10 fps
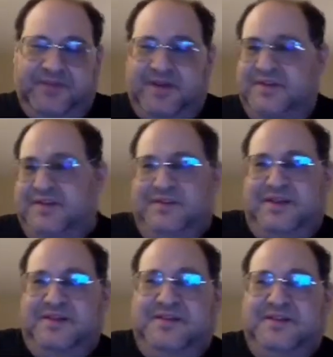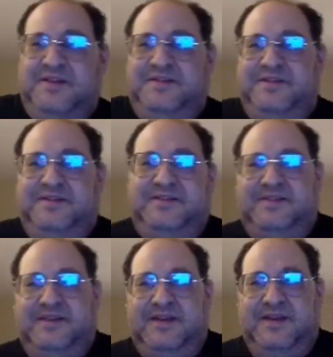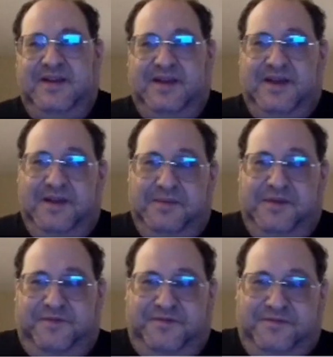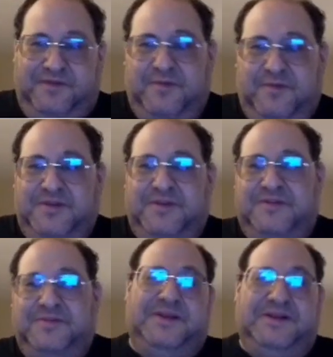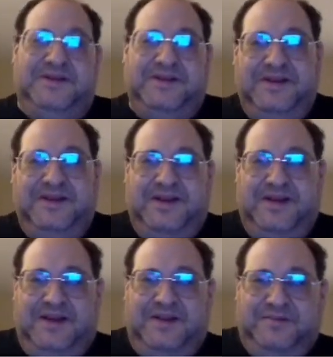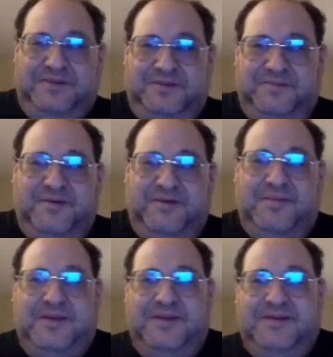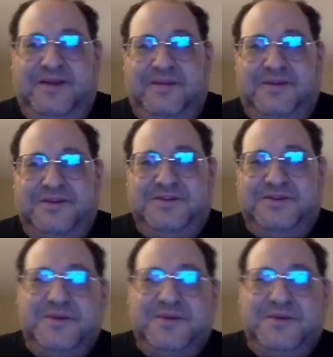I think, 10 Celsius. If I was in Sweden, it would probably say a much lower